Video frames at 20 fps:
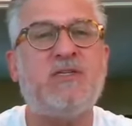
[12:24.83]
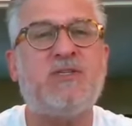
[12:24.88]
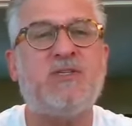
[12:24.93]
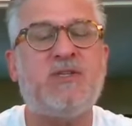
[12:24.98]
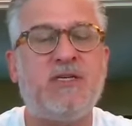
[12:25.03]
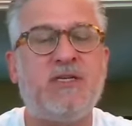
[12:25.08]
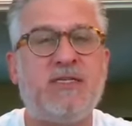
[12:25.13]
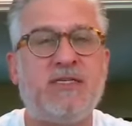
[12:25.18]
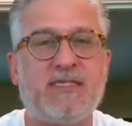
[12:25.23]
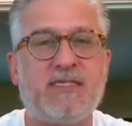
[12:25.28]
It's
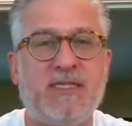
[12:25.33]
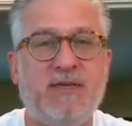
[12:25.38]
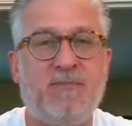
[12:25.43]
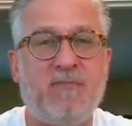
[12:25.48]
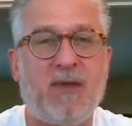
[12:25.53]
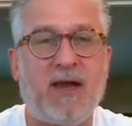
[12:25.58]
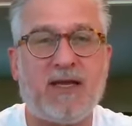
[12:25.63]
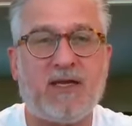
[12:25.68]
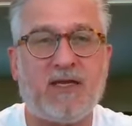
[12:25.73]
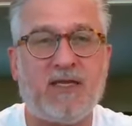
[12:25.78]
good to see
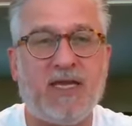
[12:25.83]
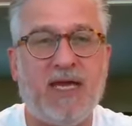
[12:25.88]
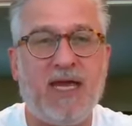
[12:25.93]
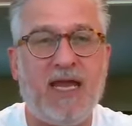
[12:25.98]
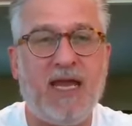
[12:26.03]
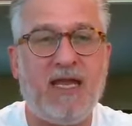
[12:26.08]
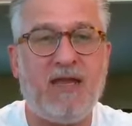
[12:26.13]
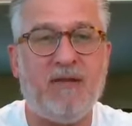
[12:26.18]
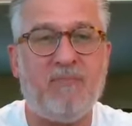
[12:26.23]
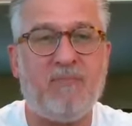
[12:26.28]
Michael
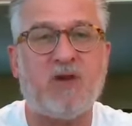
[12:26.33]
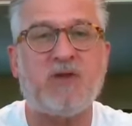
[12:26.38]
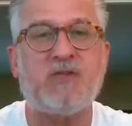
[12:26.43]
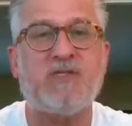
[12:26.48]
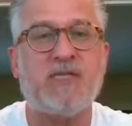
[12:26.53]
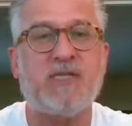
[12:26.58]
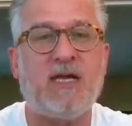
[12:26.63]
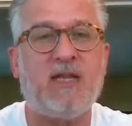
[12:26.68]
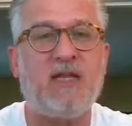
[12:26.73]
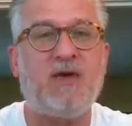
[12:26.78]
Ann and
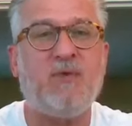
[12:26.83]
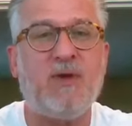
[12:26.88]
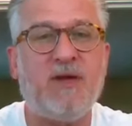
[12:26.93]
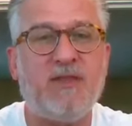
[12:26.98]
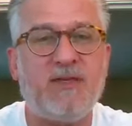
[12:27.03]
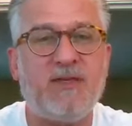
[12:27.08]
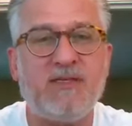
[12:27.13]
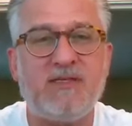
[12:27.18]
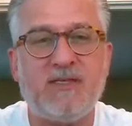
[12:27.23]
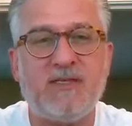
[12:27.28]
Marcella
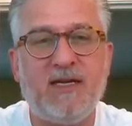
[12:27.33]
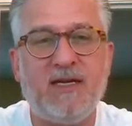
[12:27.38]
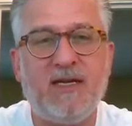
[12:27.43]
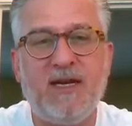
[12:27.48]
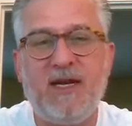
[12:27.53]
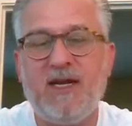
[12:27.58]
with us.